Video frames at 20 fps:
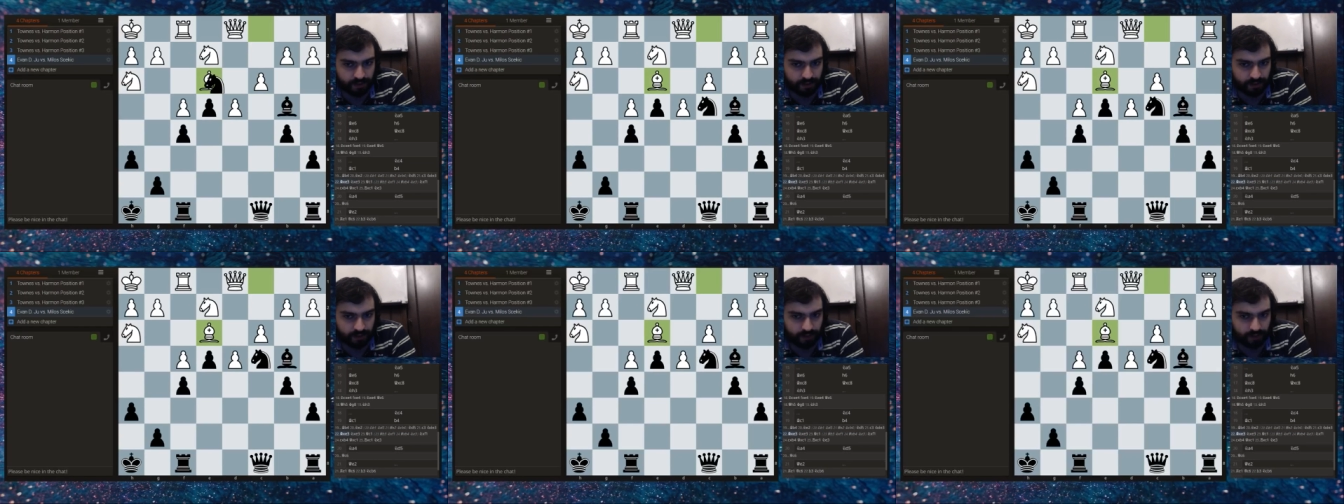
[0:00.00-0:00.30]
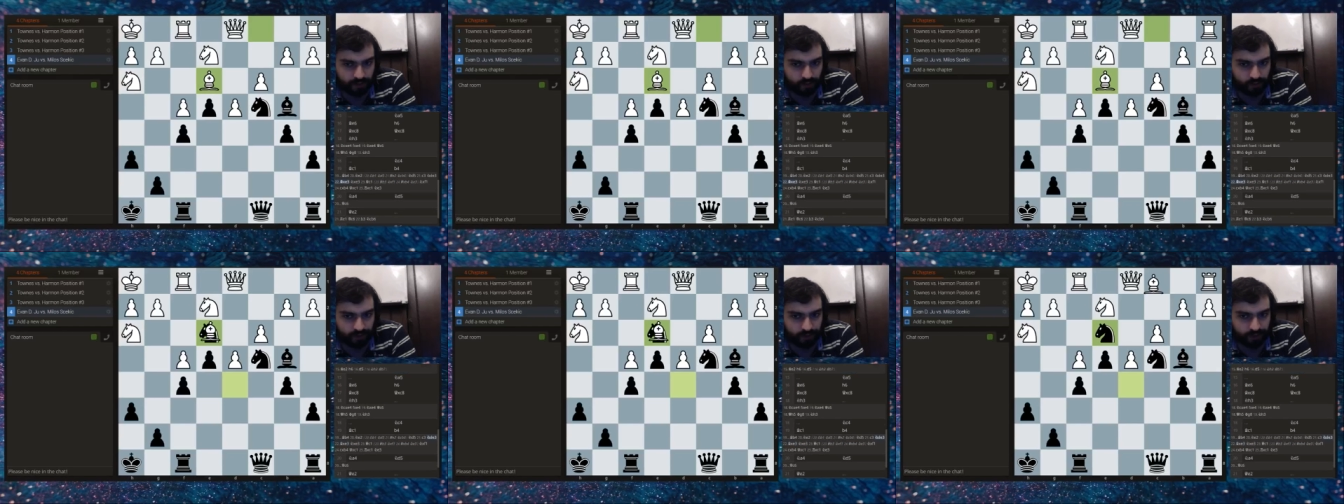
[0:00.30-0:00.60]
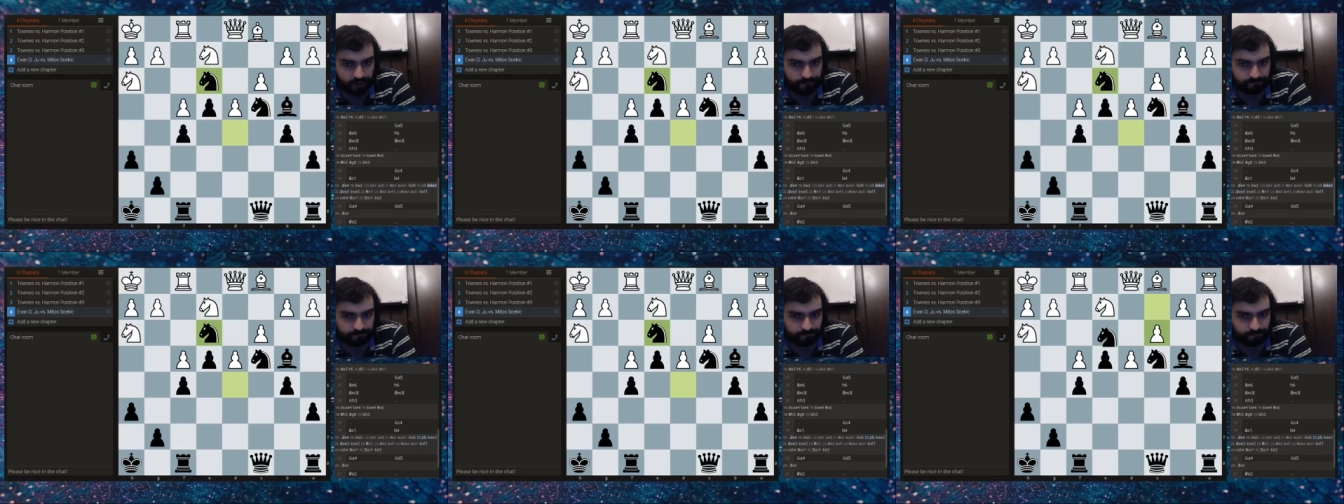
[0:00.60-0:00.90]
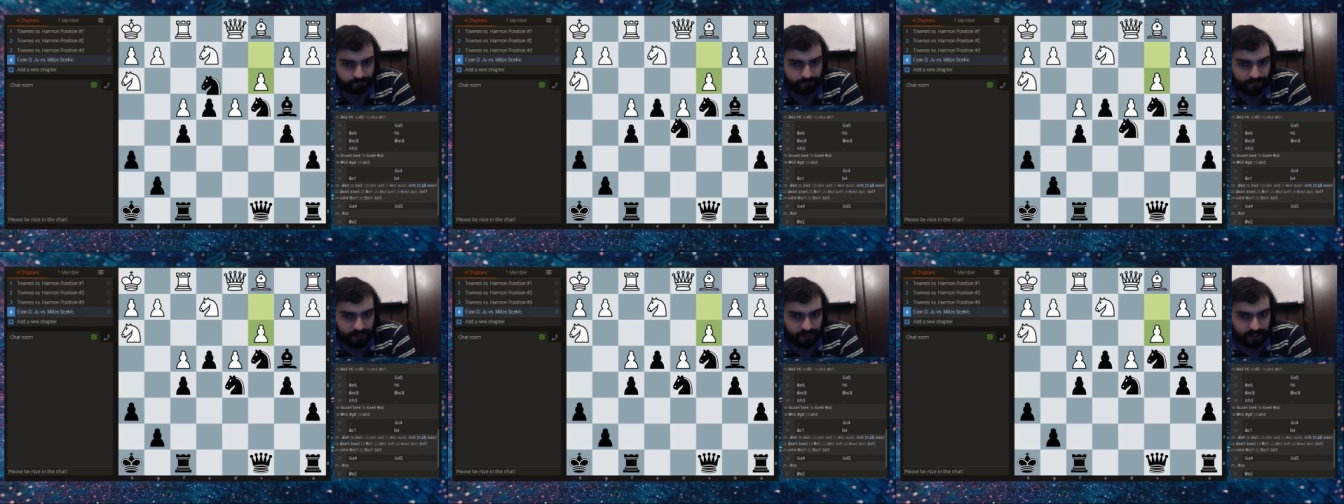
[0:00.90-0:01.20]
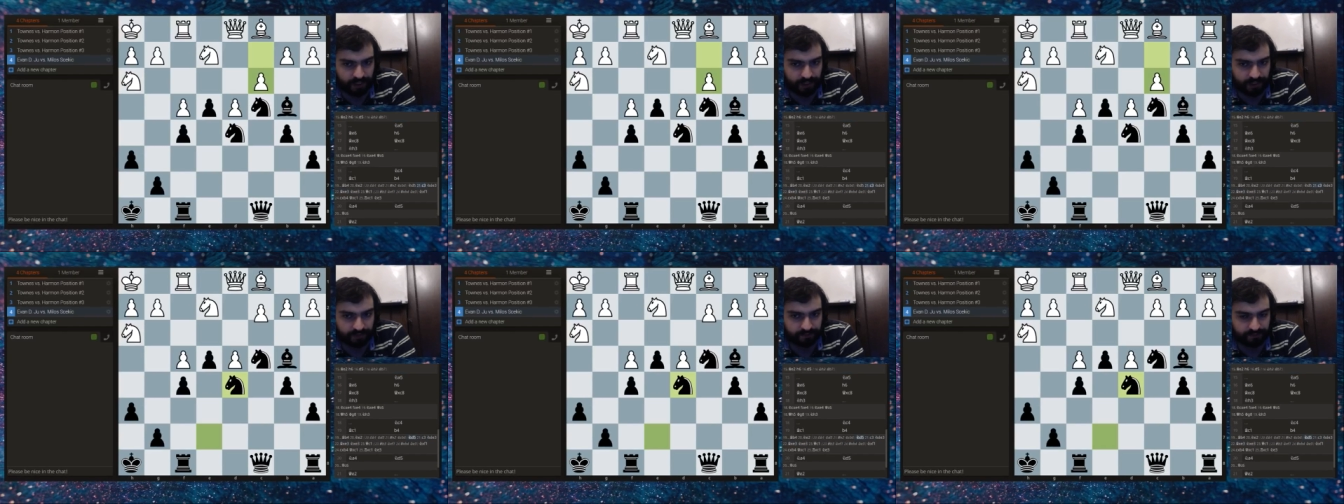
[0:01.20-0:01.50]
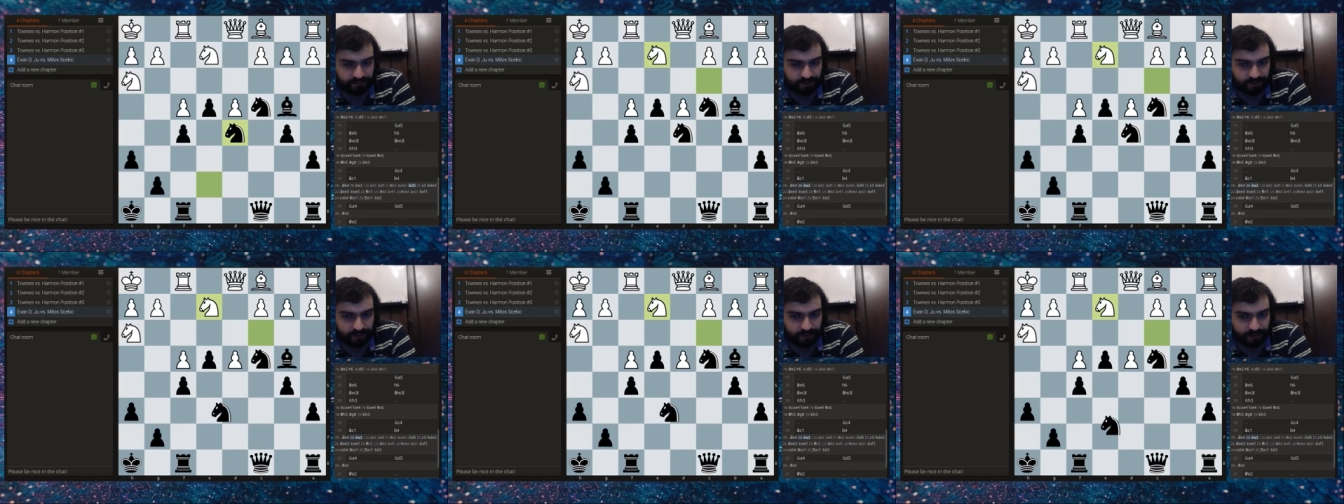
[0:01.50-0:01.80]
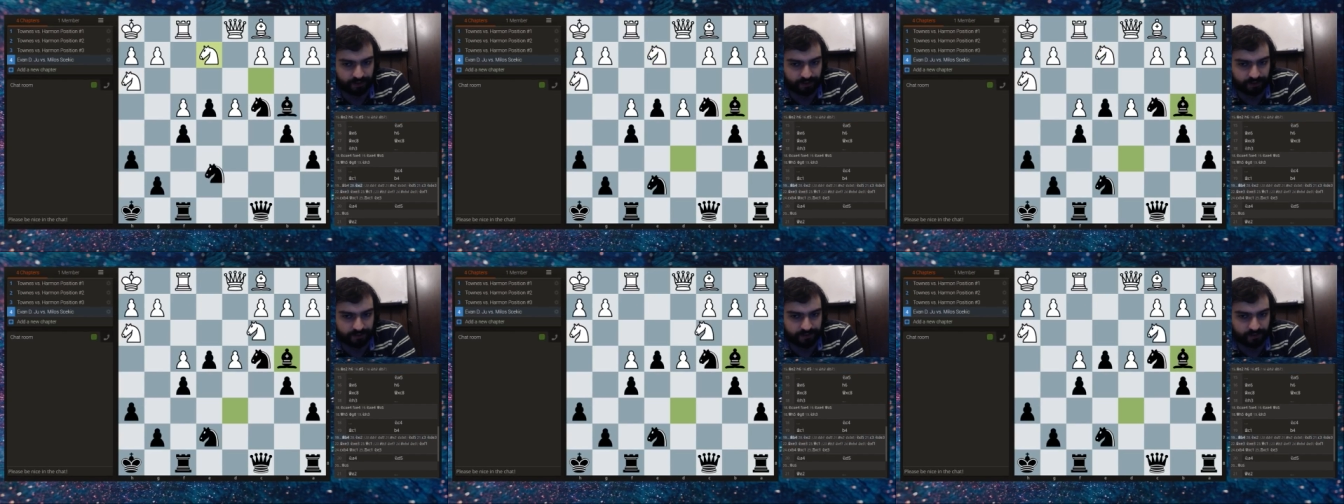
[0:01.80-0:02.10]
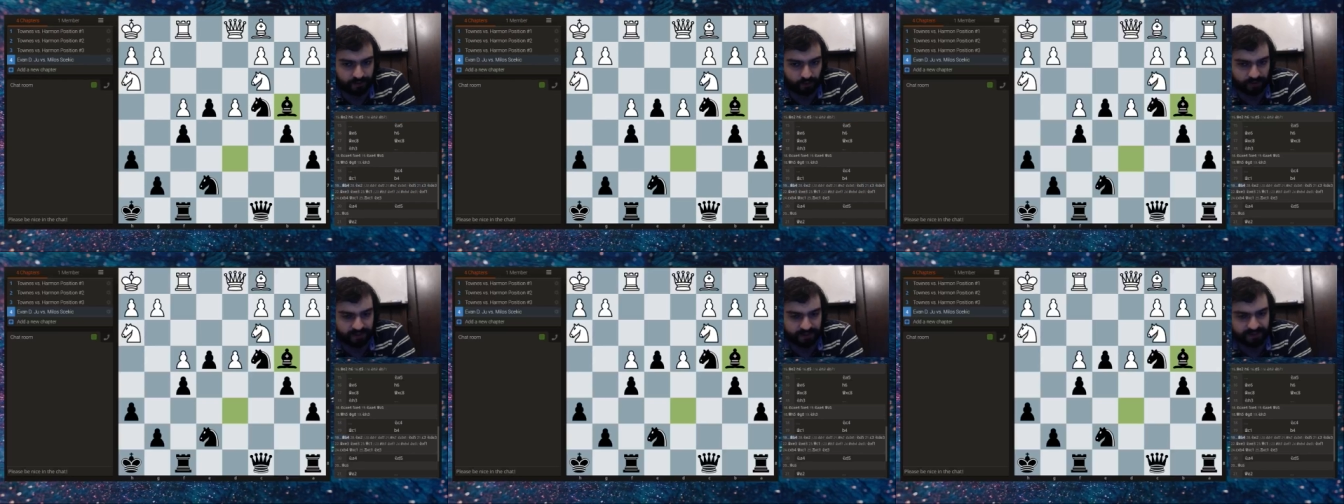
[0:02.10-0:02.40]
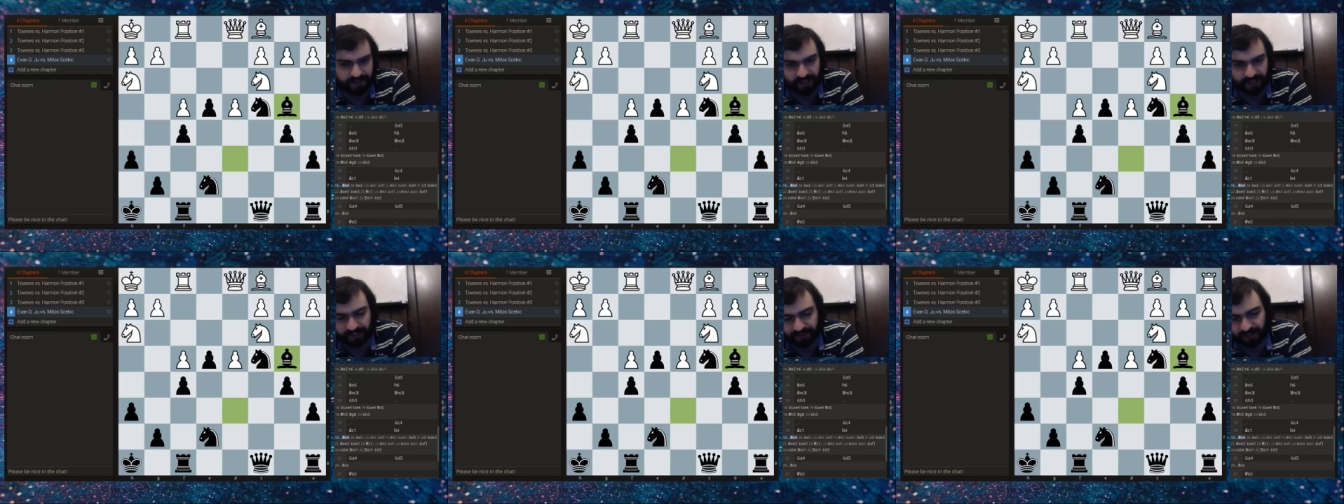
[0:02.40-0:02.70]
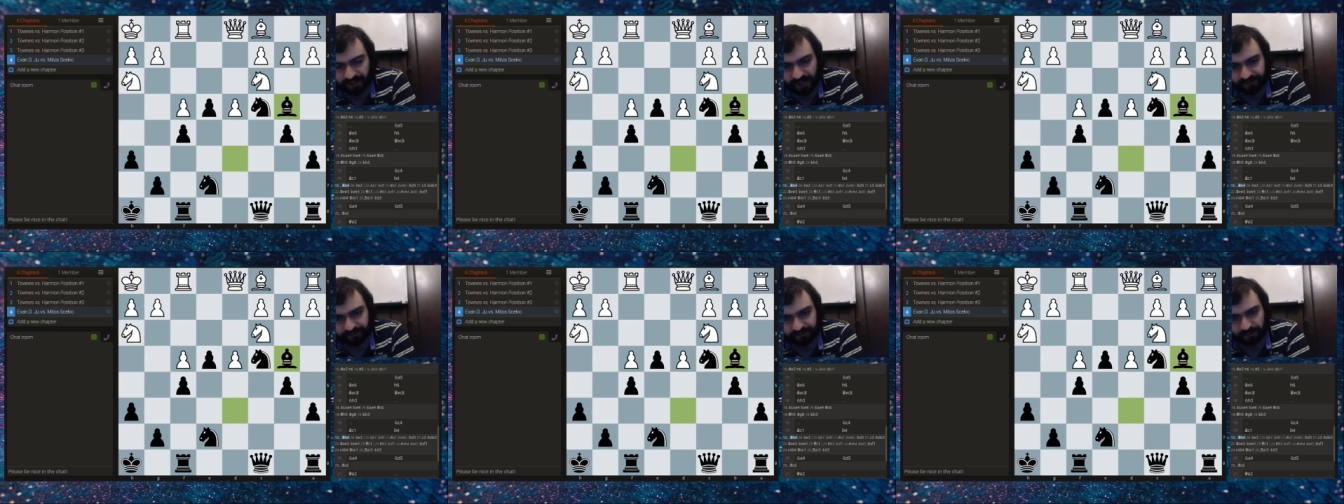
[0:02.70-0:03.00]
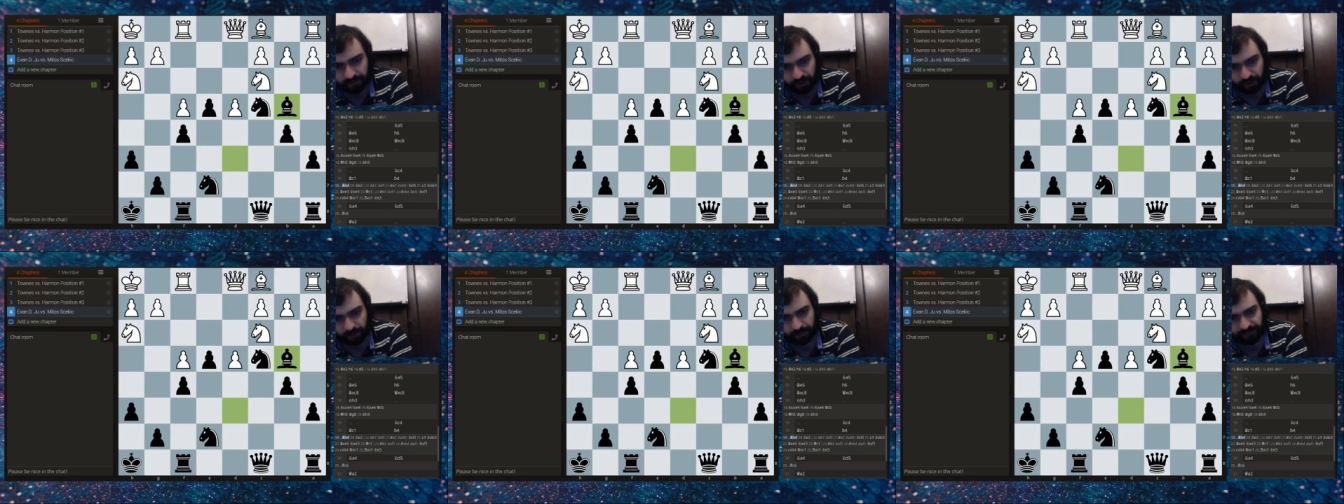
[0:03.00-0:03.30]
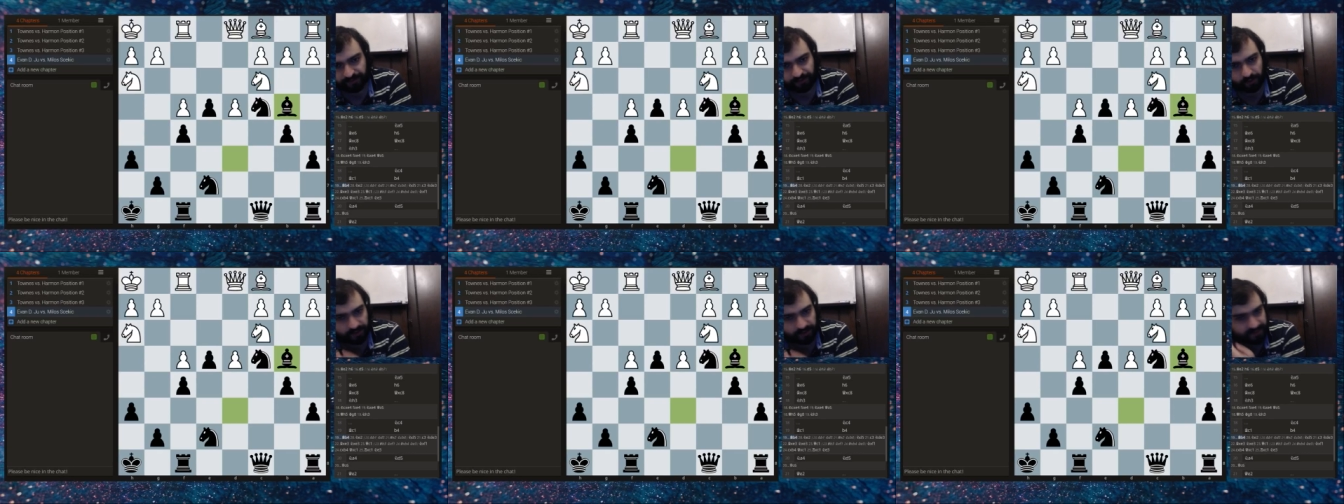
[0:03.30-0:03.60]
Okay, and so instead, after bishop b4,